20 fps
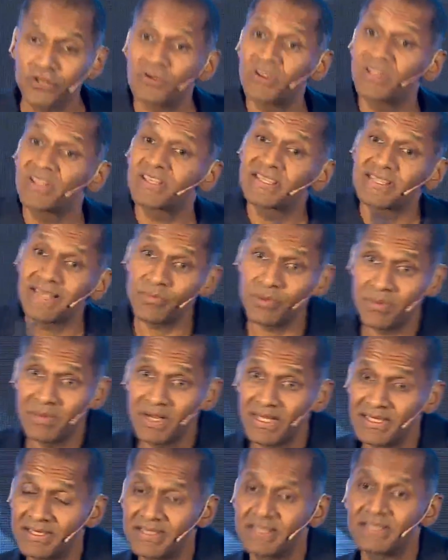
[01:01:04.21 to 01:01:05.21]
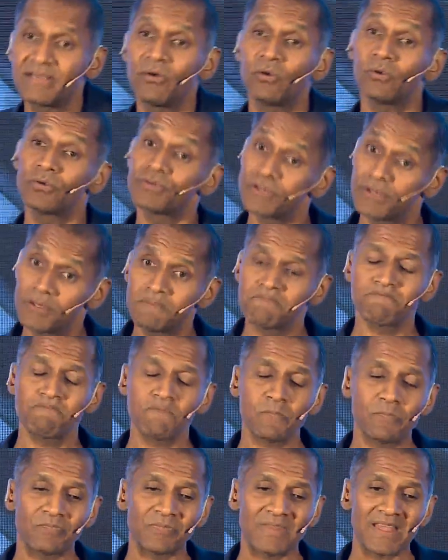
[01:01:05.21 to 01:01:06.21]
And during the summer months also,
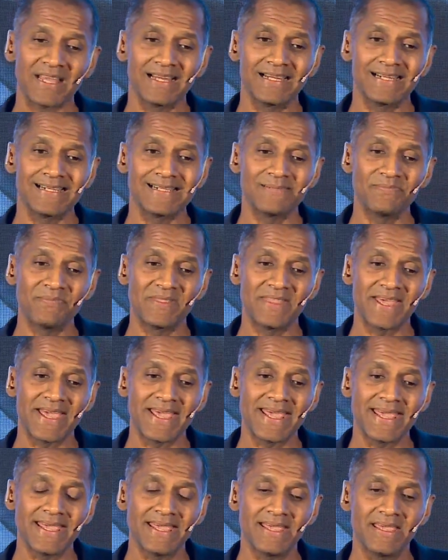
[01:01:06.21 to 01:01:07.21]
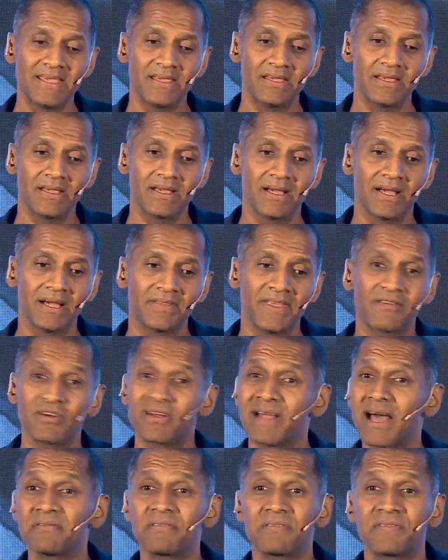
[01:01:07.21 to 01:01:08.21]
they've
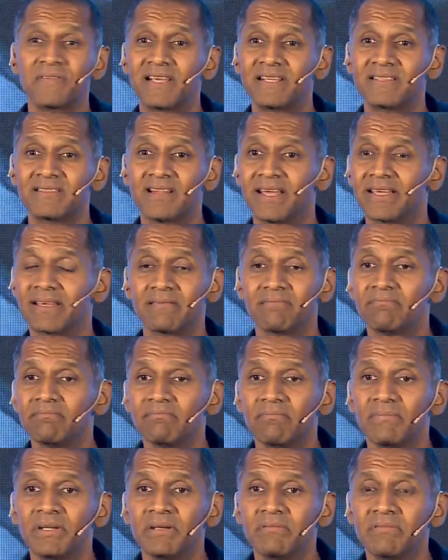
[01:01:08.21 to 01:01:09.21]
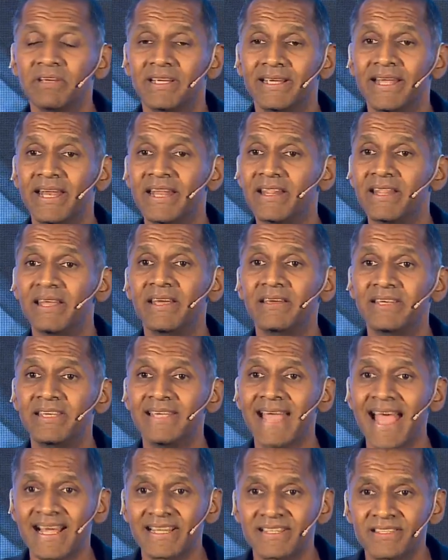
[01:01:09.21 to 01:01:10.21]
got other things like getting their
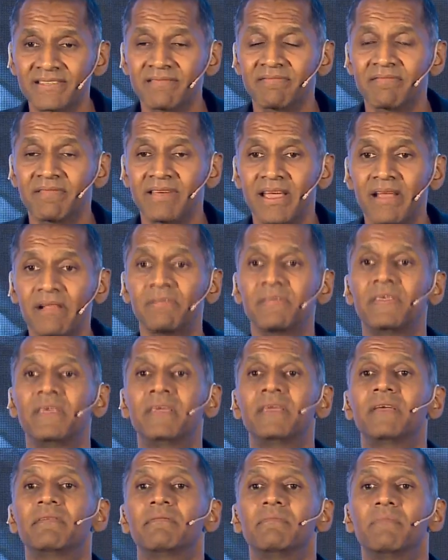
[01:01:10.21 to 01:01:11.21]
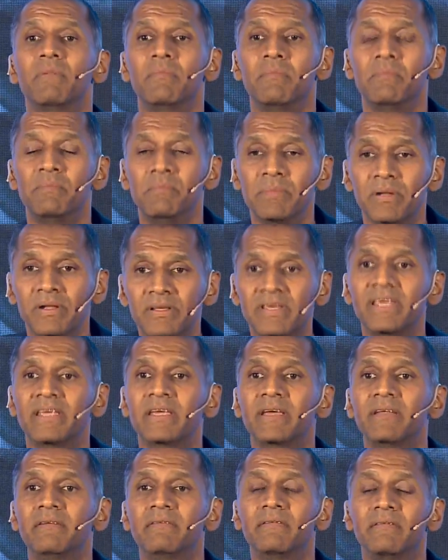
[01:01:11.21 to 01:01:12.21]
yaks healthy and
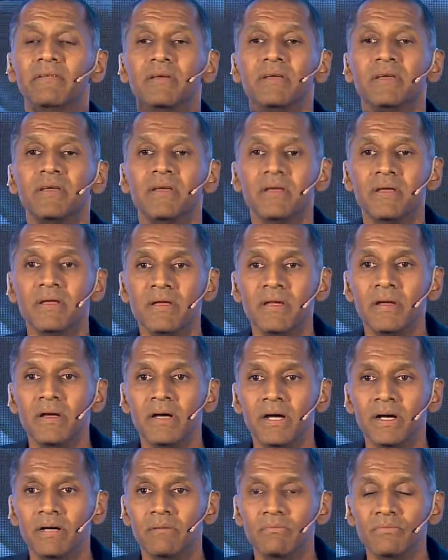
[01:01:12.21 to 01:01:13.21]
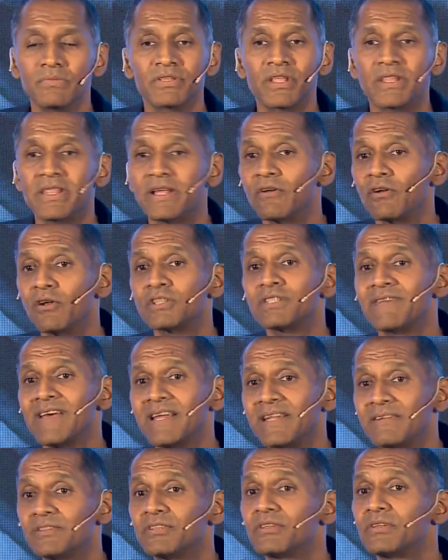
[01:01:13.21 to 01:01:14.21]
milking, and so they've got lots
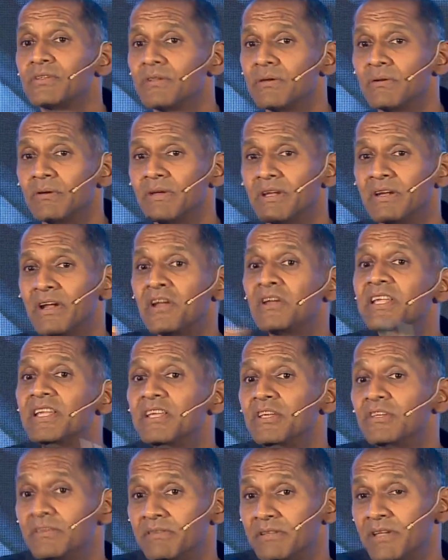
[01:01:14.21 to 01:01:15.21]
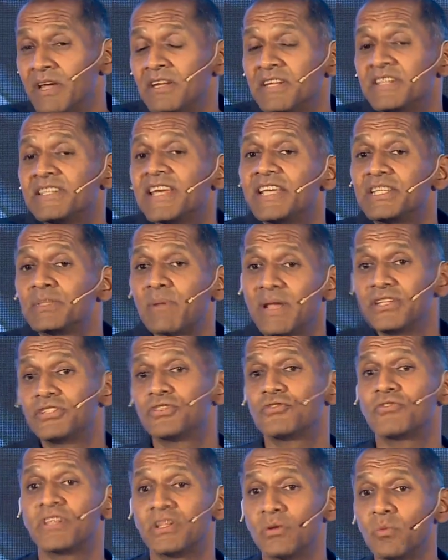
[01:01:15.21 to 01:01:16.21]
of addicts. So it only takes
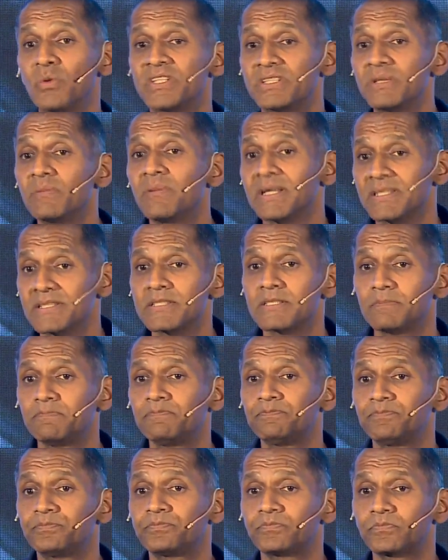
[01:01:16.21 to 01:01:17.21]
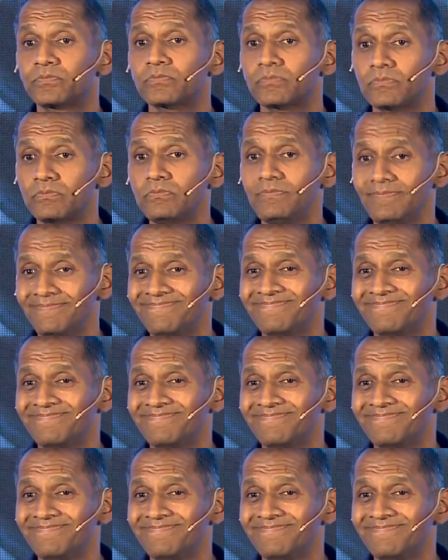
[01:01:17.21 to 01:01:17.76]
place during the winter months. Okay.